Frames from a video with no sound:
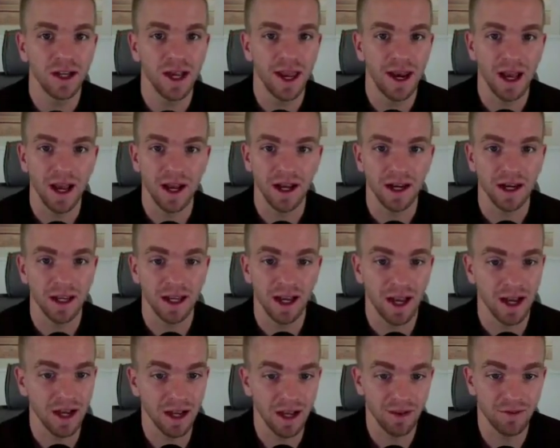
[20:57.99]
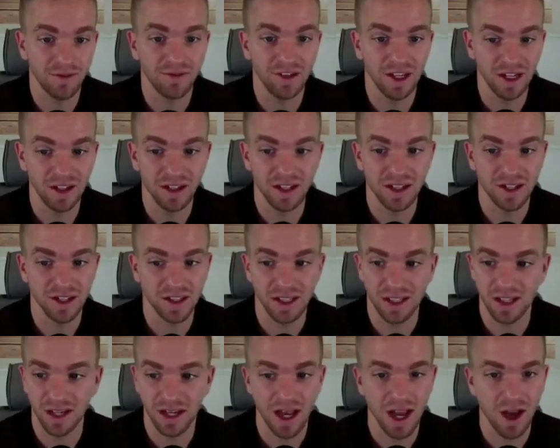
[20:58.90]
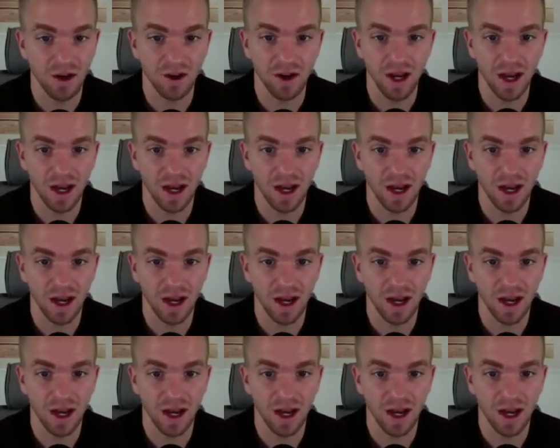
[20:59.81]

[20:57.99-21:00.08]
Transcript: and I gotta figure this thing out,